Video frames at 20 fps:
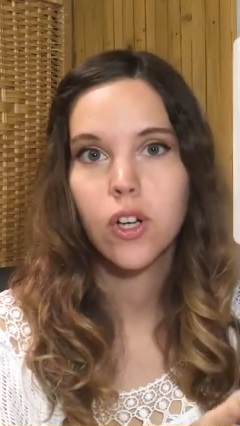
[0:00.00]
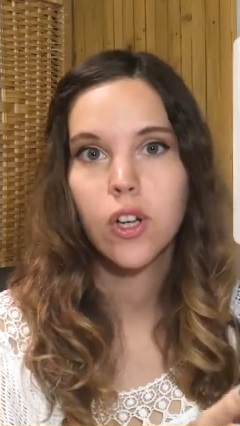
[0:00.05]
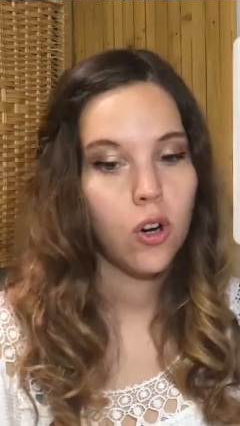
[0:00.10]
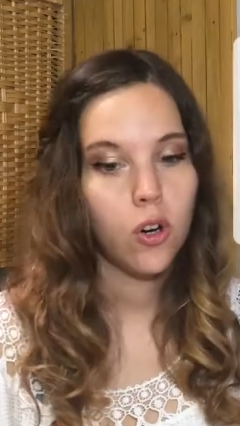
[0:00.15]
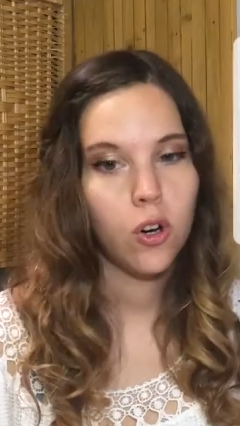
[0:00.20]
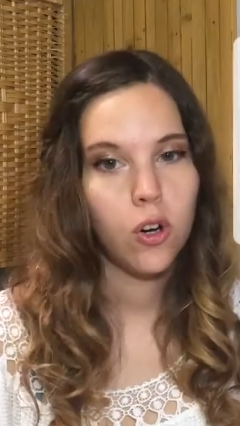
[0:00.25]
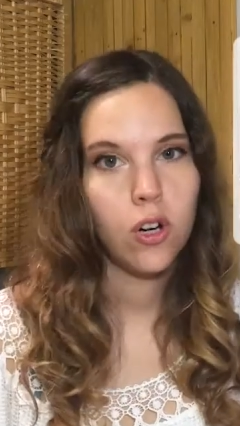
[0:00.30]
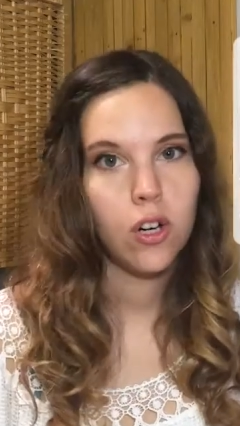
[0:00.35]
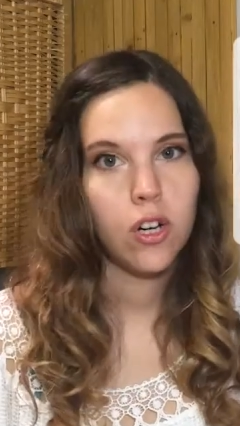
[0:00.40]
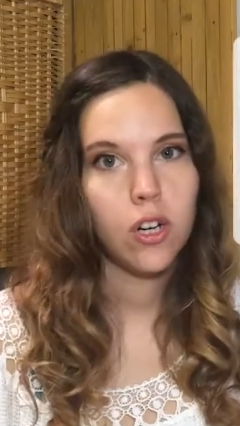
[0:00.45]

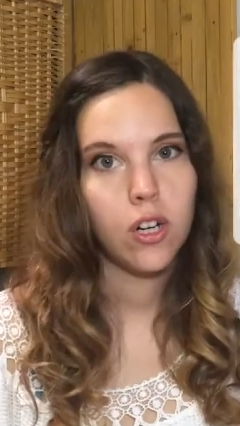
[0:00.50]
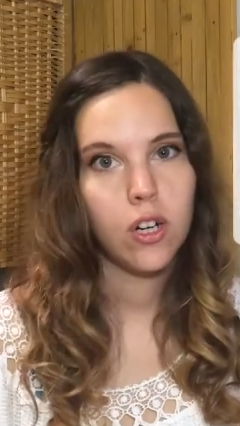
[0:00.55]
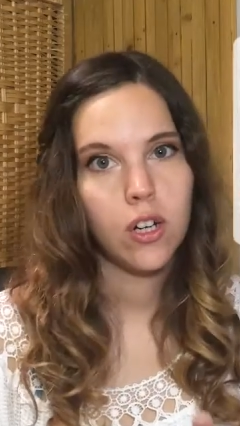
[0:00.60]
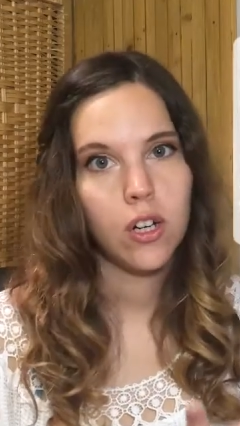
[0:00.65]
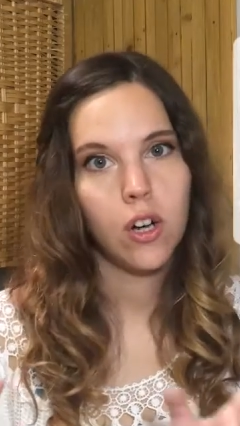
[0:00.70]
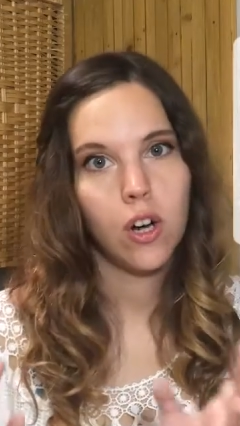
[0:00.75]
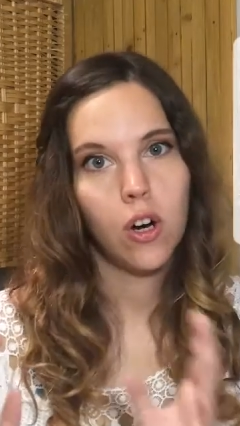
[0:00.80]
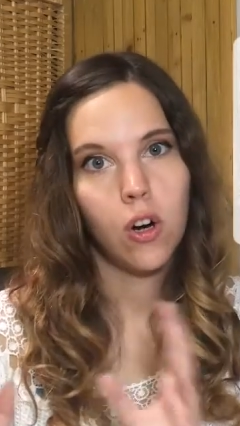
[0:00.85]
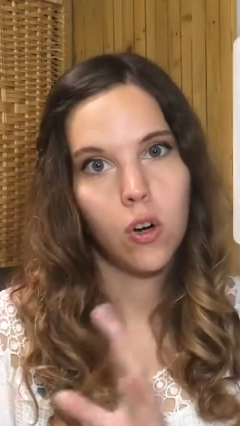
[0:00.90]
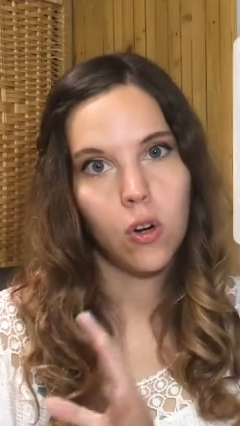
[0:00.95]
or
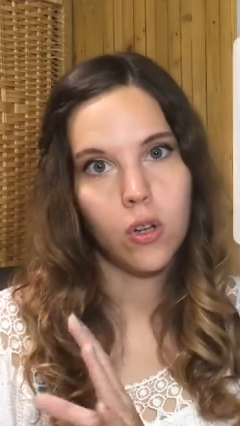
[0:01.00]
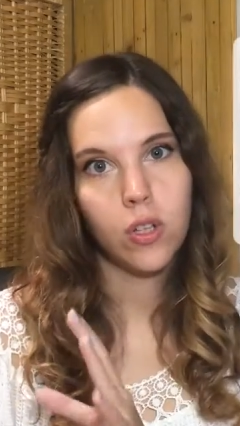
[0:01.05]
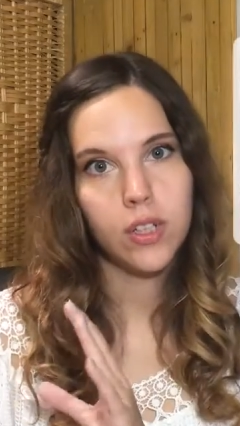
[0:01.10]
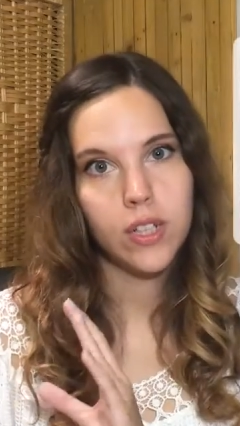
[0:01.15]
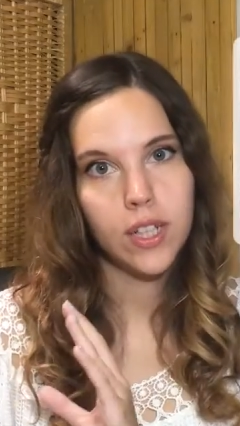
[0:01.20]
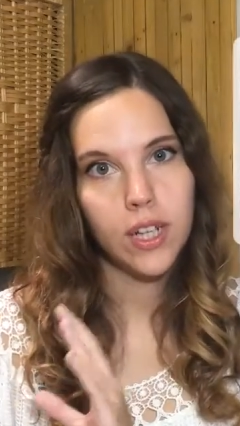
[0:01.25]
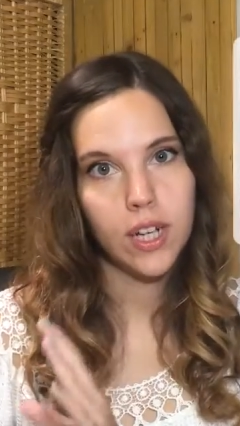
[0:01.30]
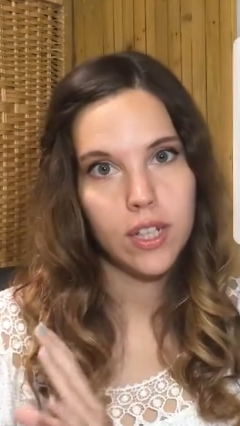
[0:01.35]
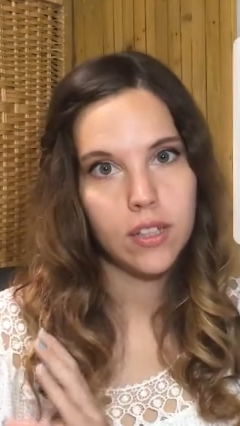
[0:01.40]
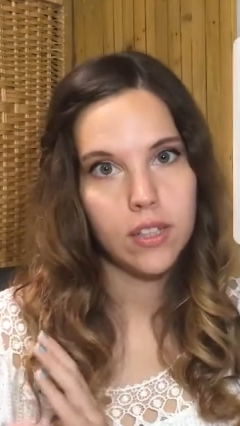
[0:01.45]
all
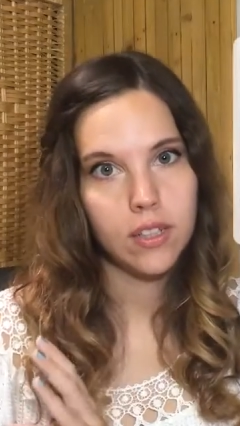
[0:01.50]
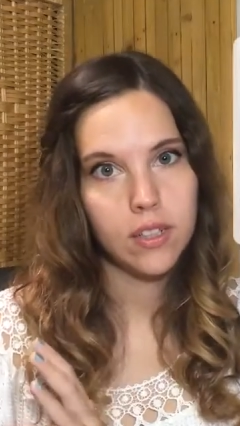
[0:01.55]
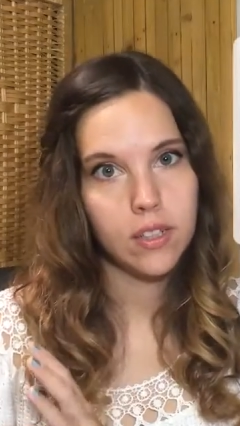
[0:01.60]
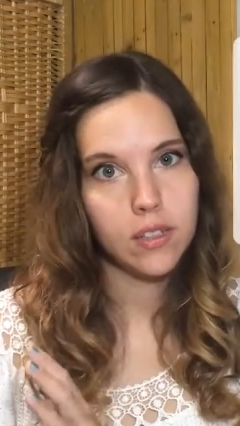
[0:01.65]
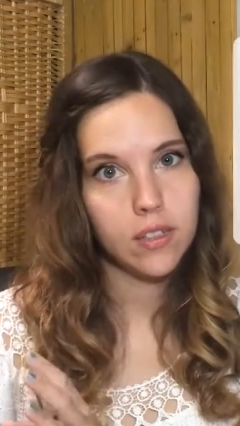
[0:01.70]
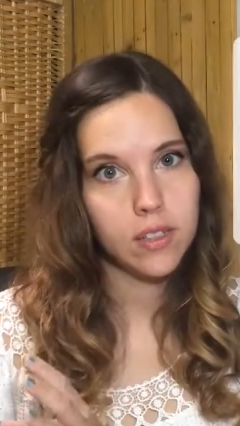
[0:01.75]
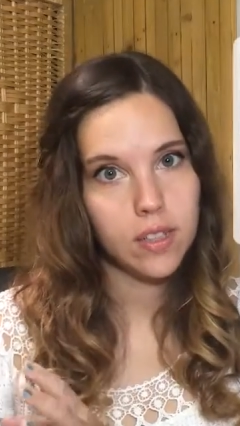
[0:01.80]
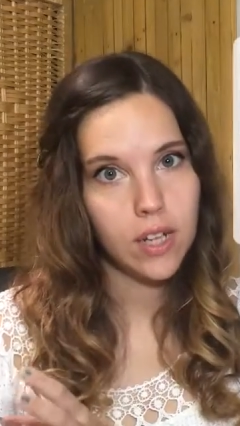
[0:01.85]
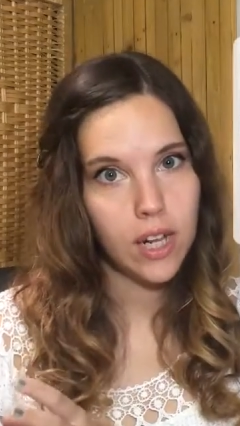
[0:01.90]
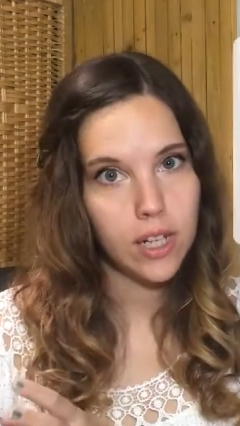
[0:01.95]
the other
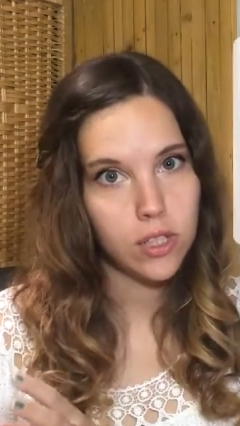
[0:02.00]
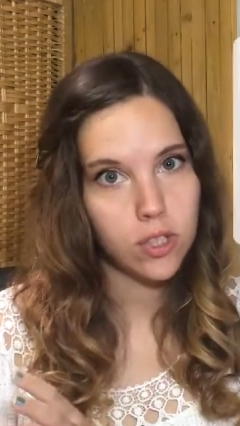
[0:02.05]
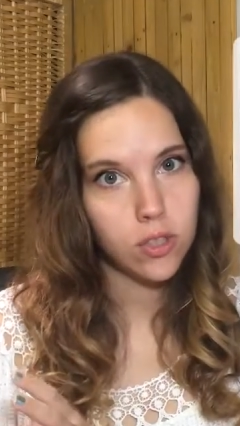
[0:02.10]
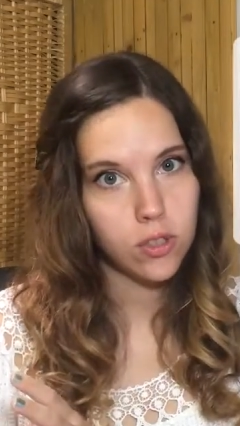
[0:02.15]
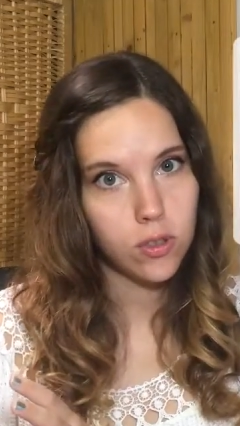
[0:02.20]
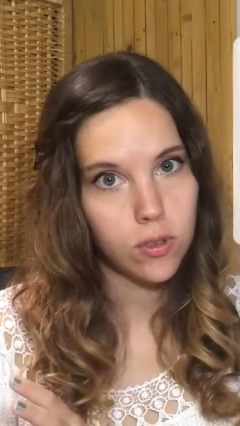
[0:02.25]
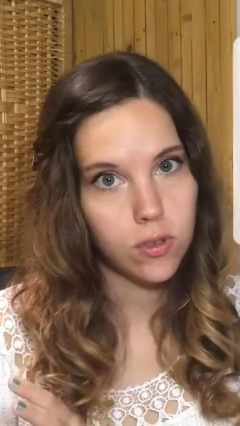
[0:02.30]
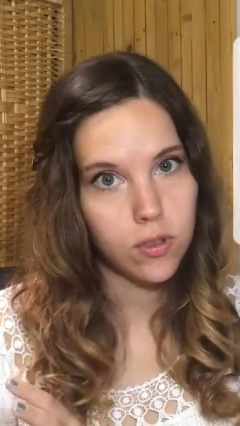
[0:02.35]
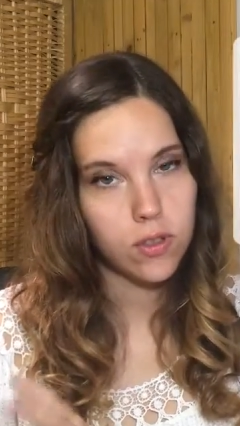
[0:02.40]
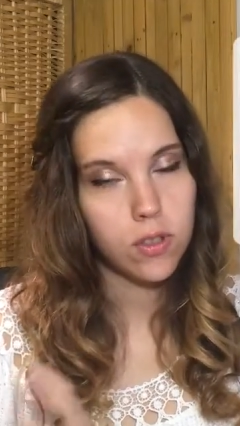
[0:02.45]

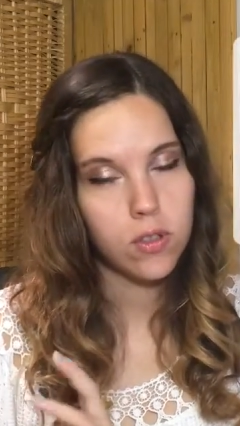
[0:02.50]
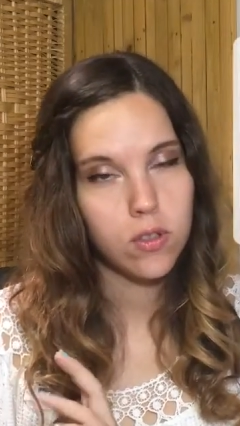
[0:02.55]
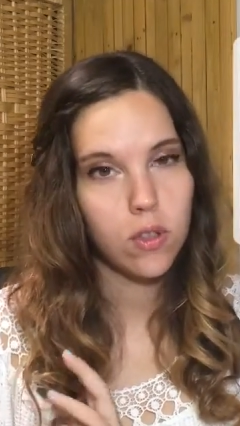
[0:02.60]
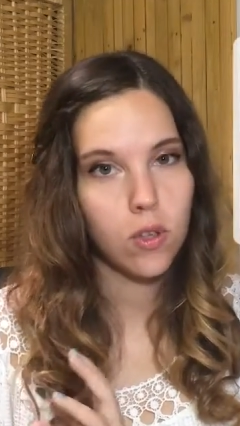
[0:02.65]
destinations,